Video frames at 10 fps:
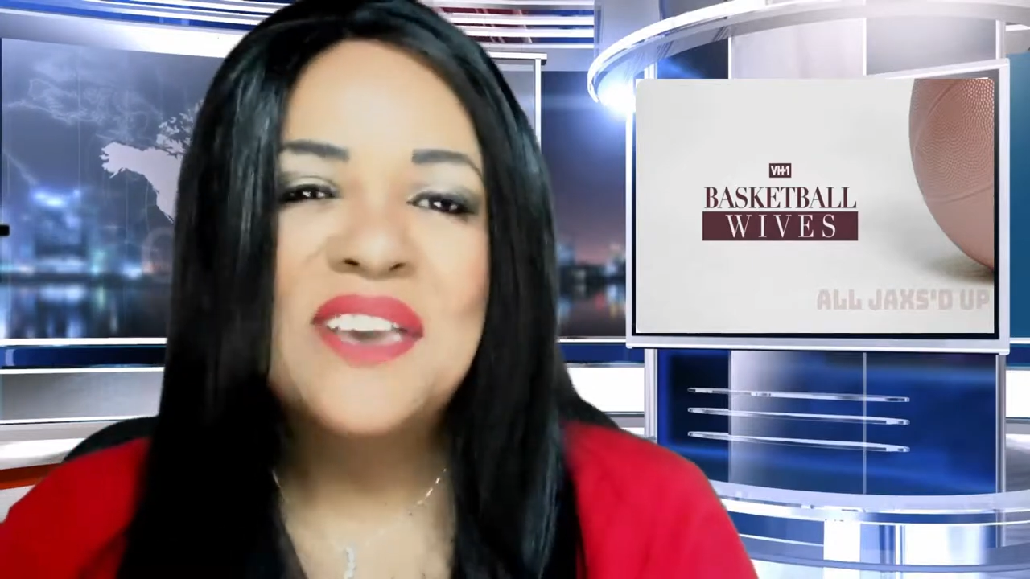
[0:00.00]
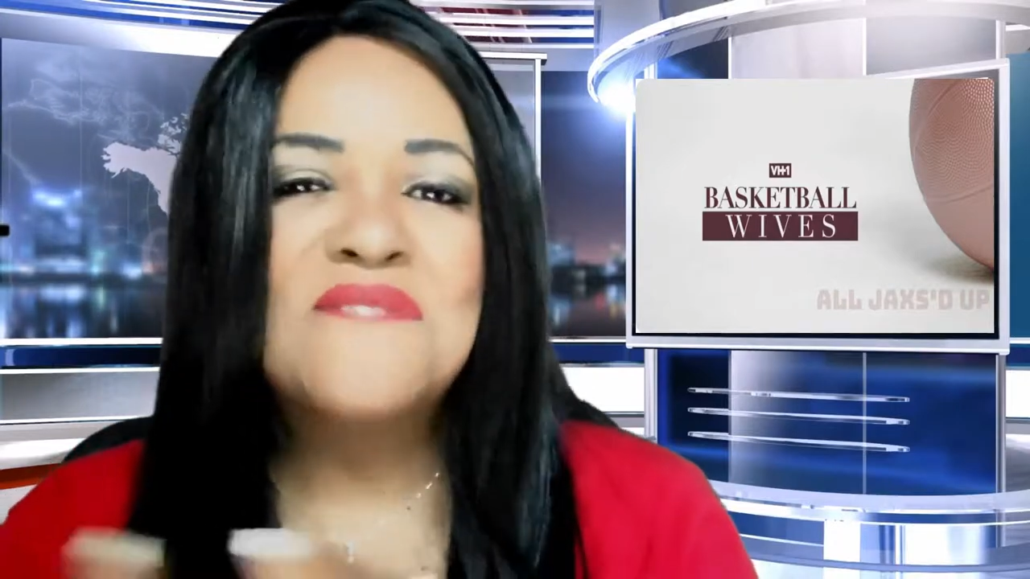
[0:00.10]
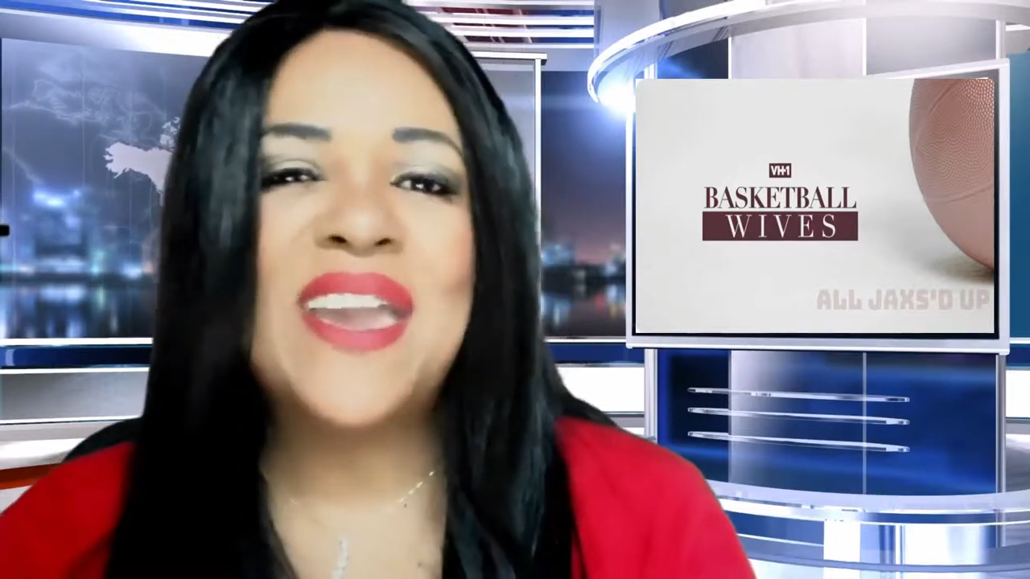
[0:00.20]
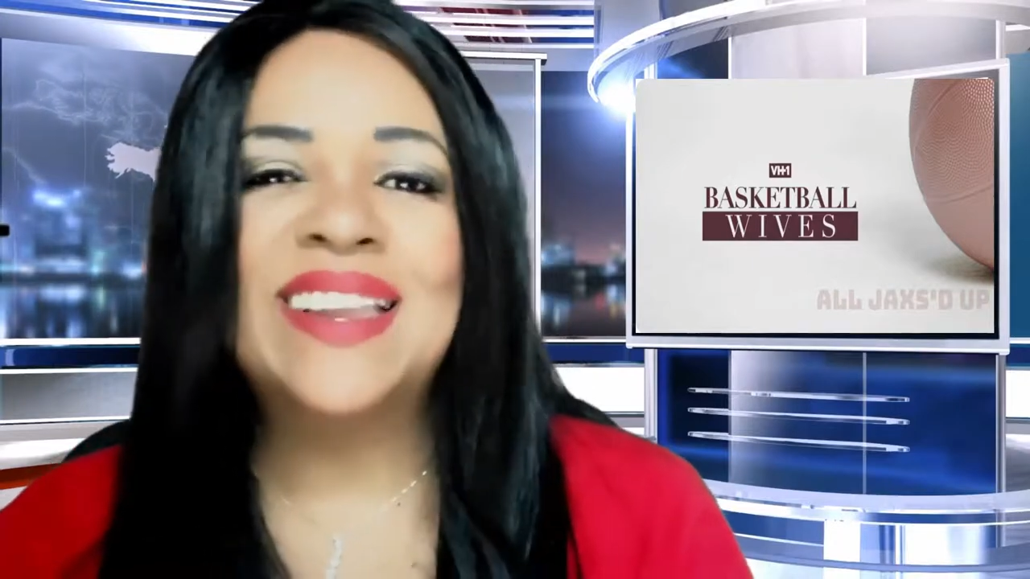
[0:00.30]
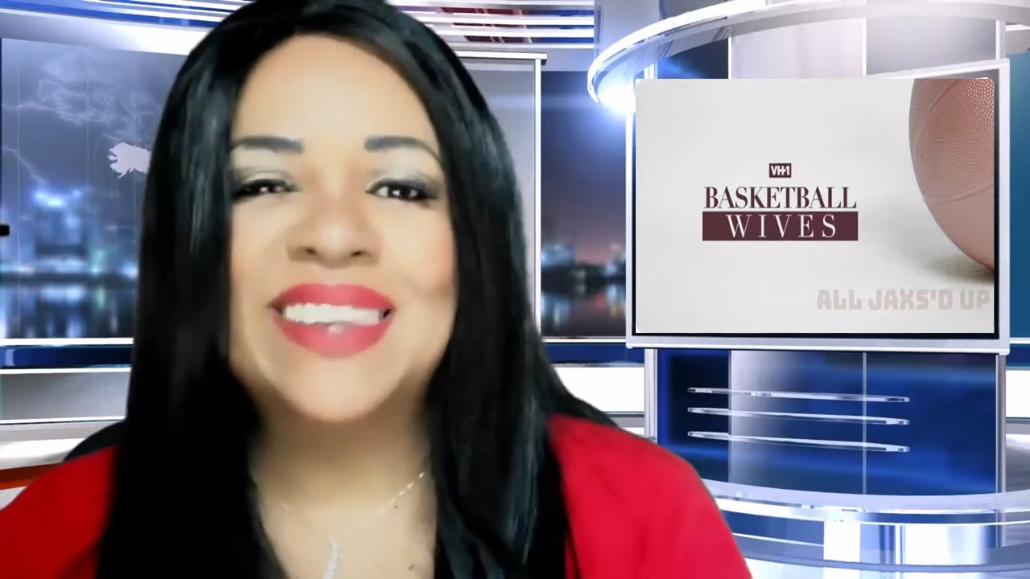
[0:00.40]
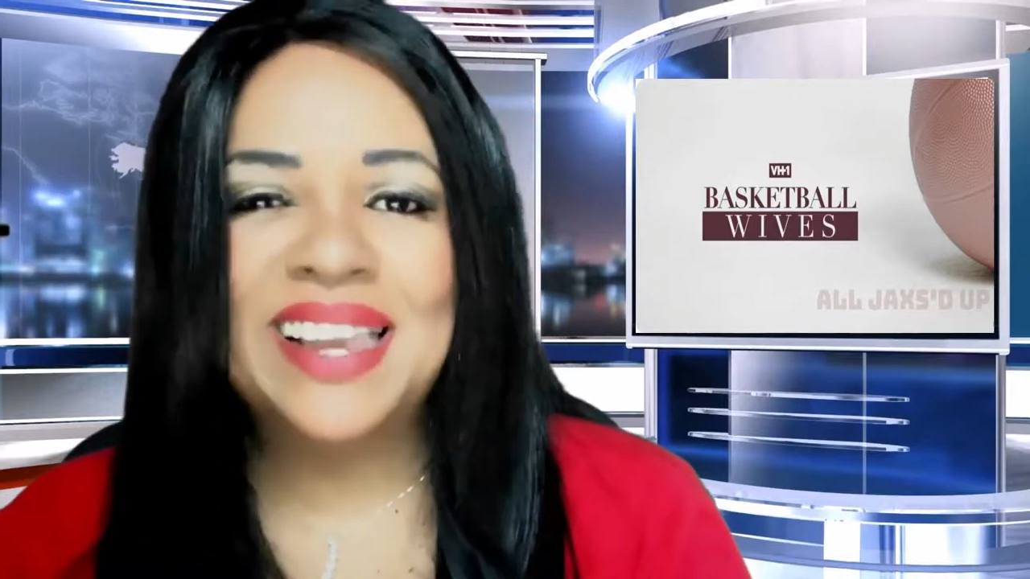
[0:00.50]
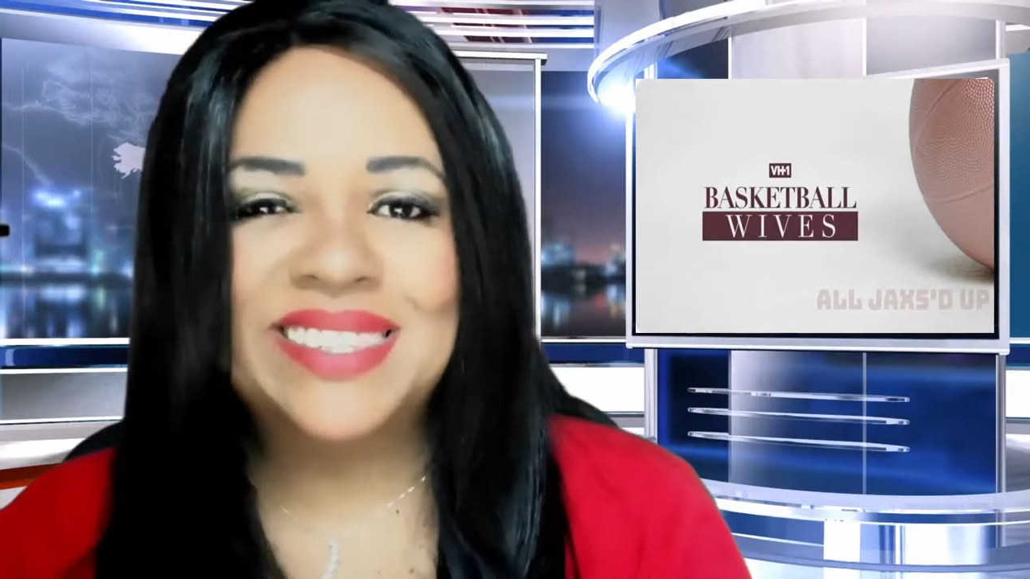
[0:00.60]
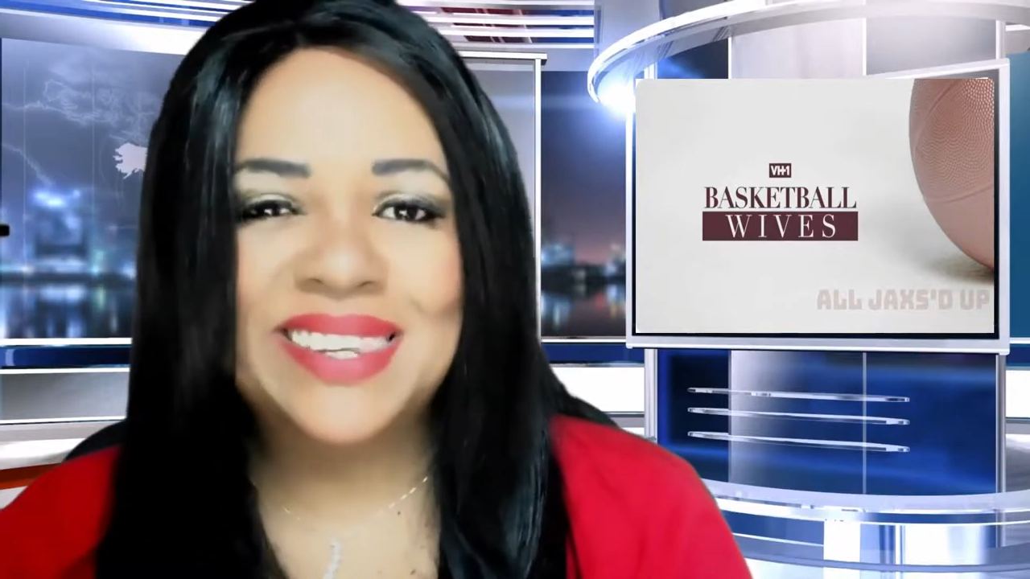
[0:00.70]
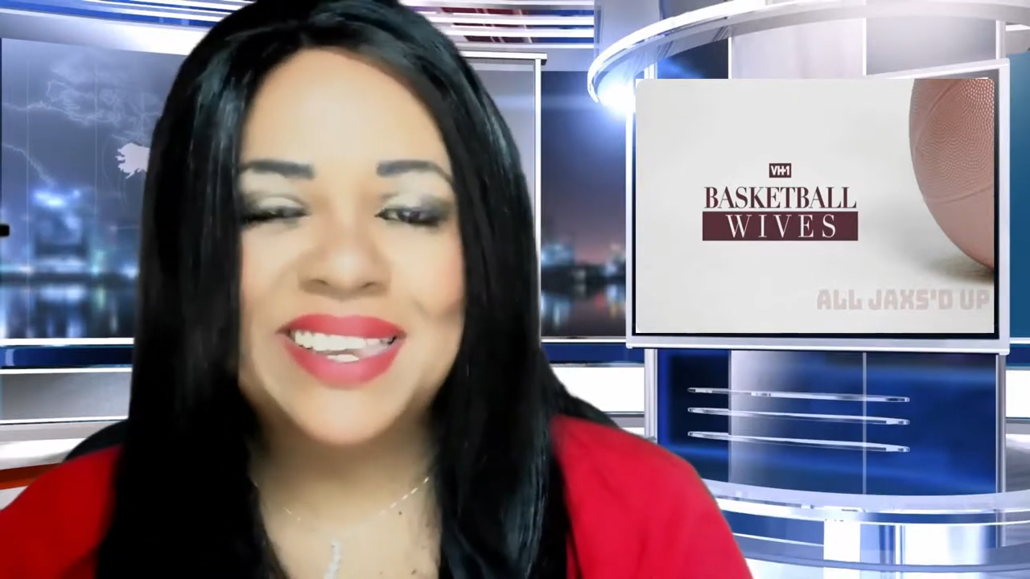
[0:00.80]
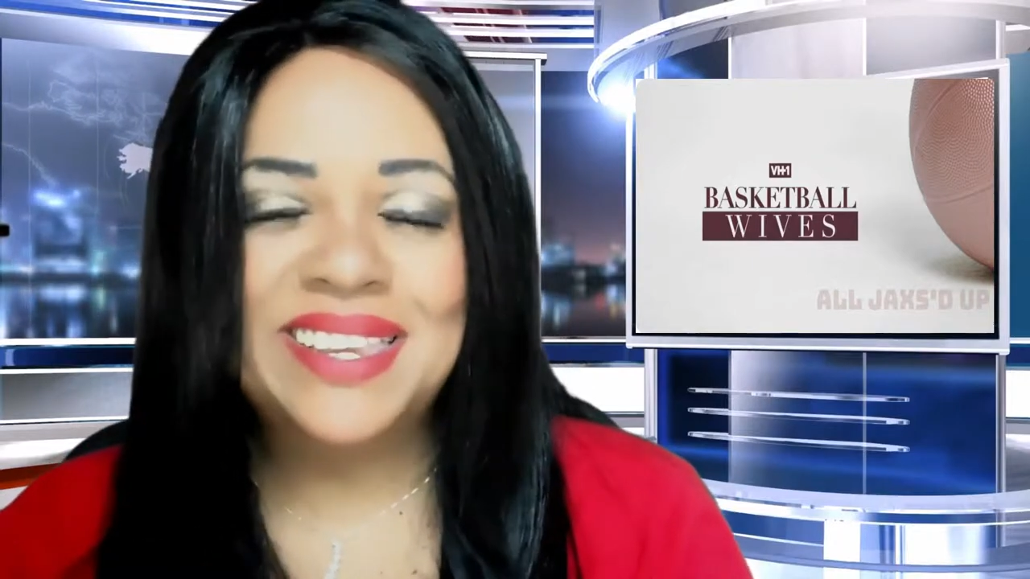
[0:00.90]
Fake
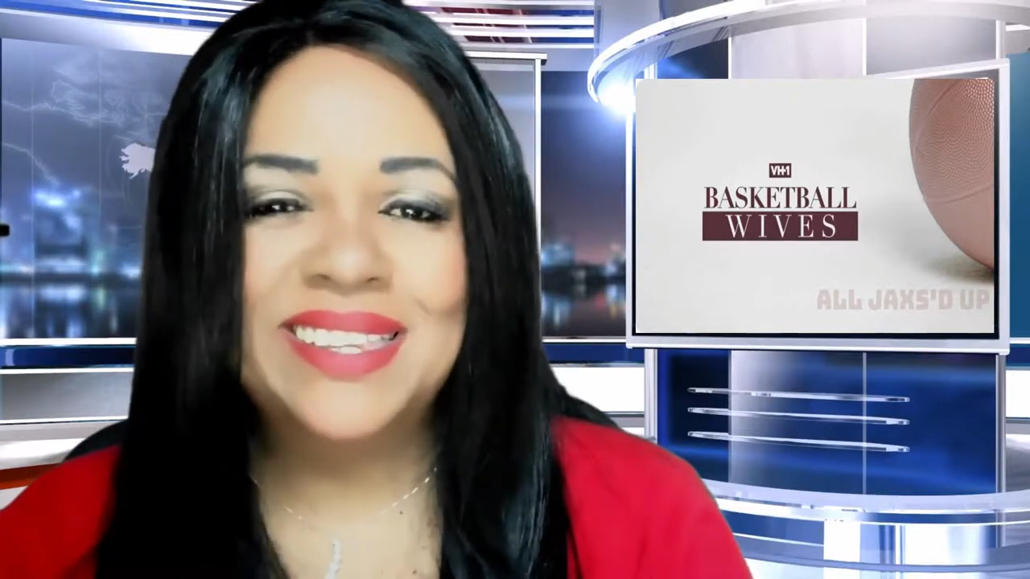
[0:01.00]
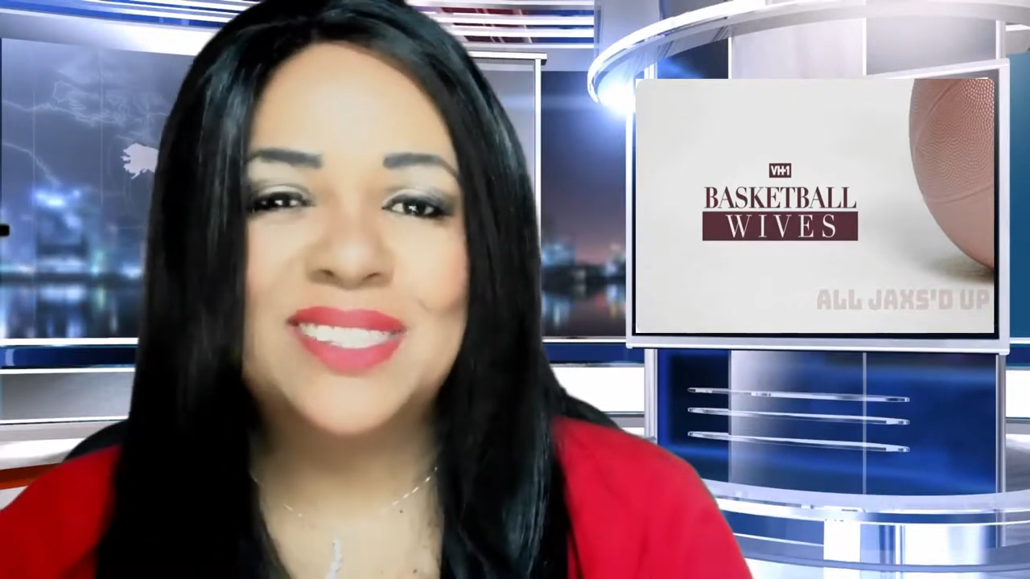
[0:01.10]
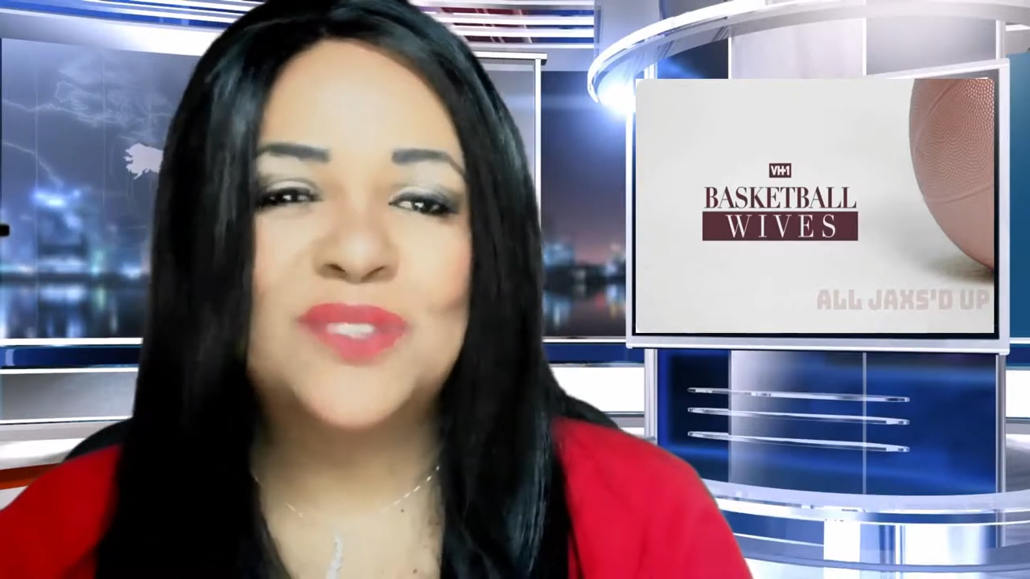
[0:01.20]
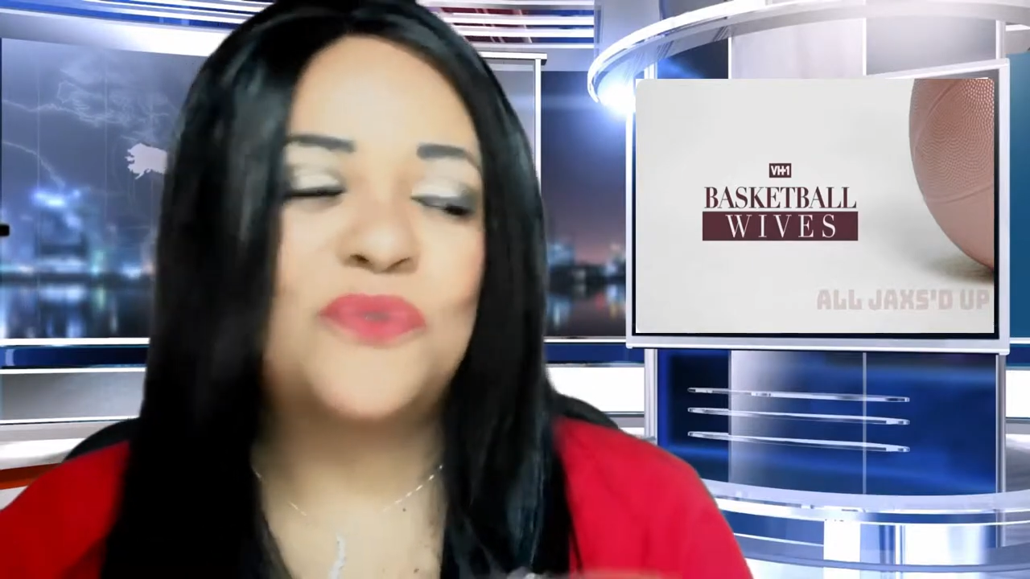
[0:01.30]
niceties,